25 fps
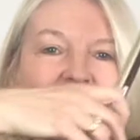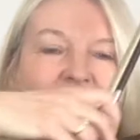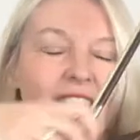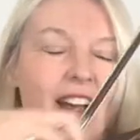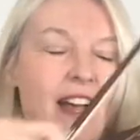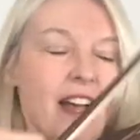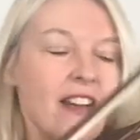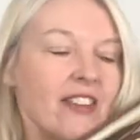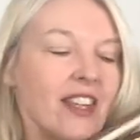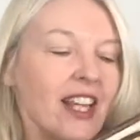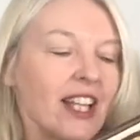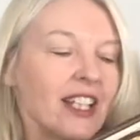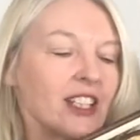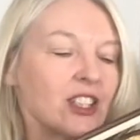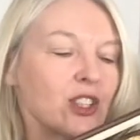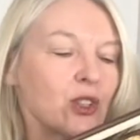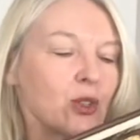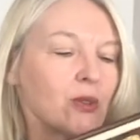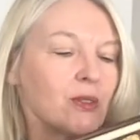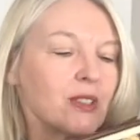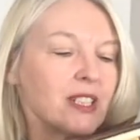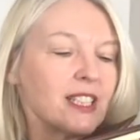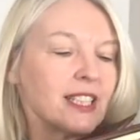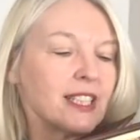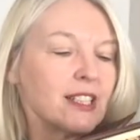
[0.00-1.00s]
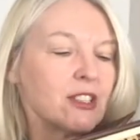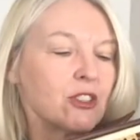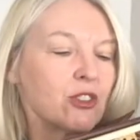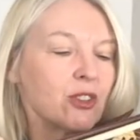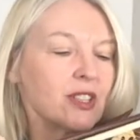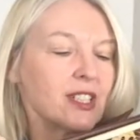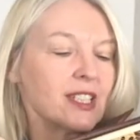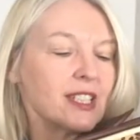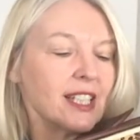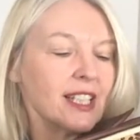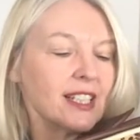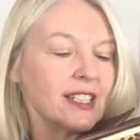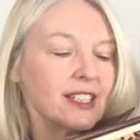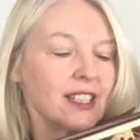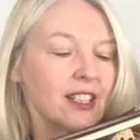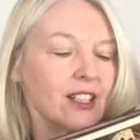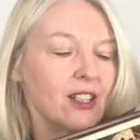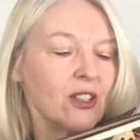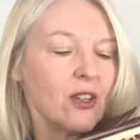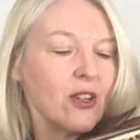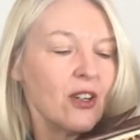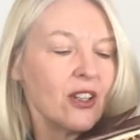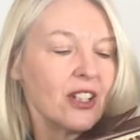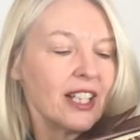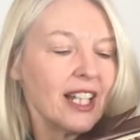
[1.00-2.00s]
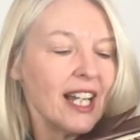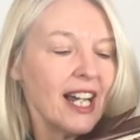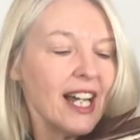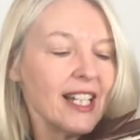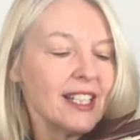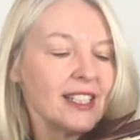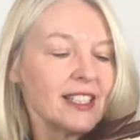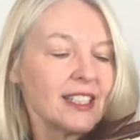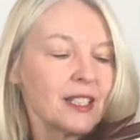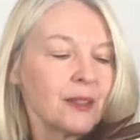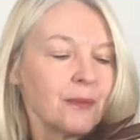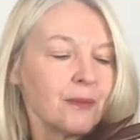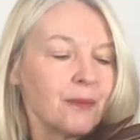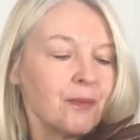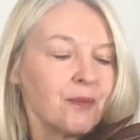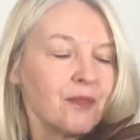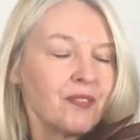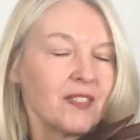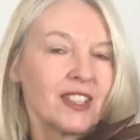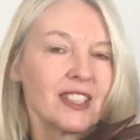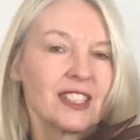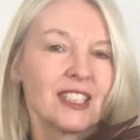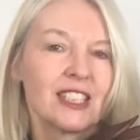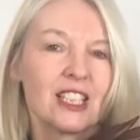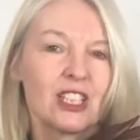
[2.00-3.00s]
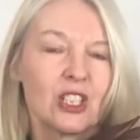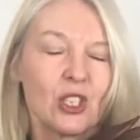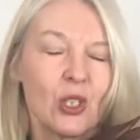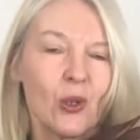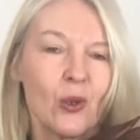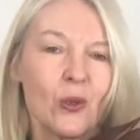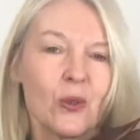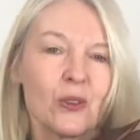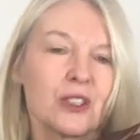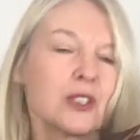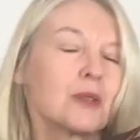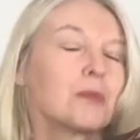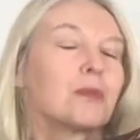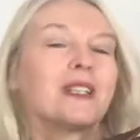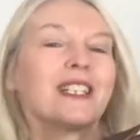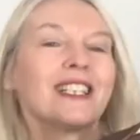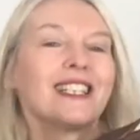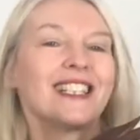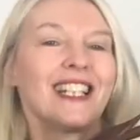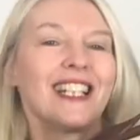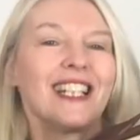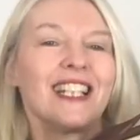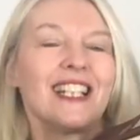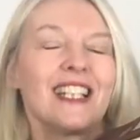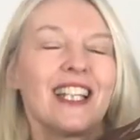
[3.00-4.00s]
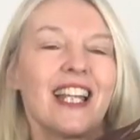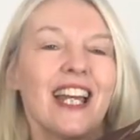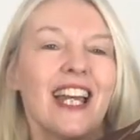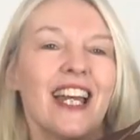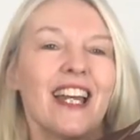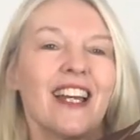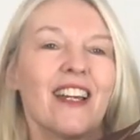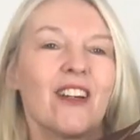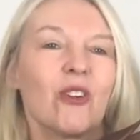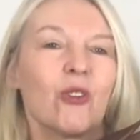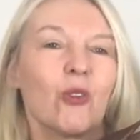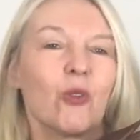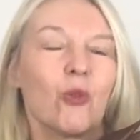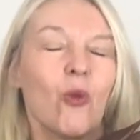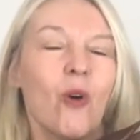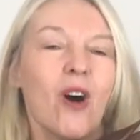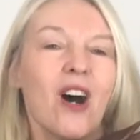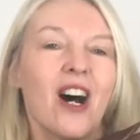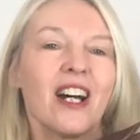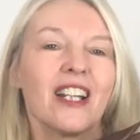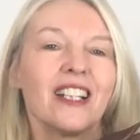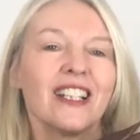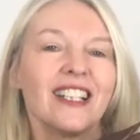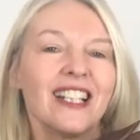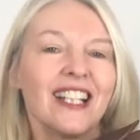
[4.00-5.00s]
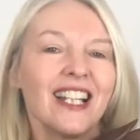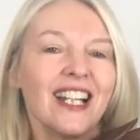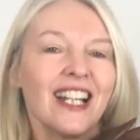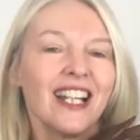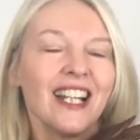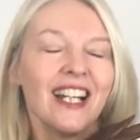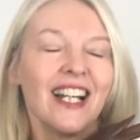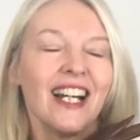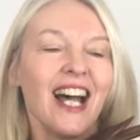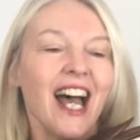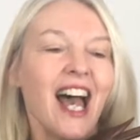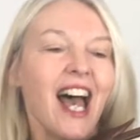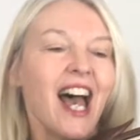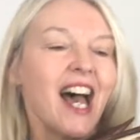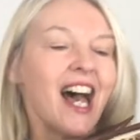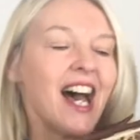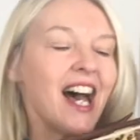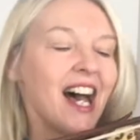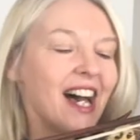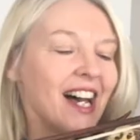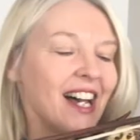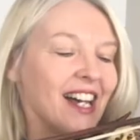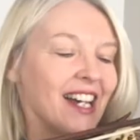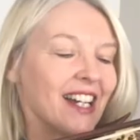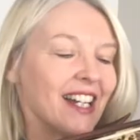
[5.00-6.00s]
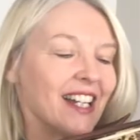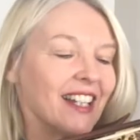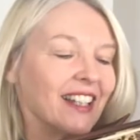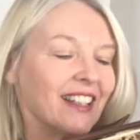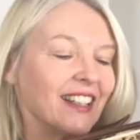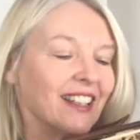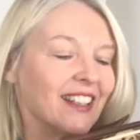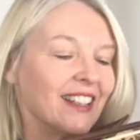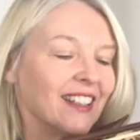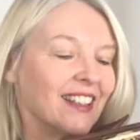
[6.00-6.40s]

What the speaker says: And that is always interesting to look at, because there's a lot to be seen there. 1, and...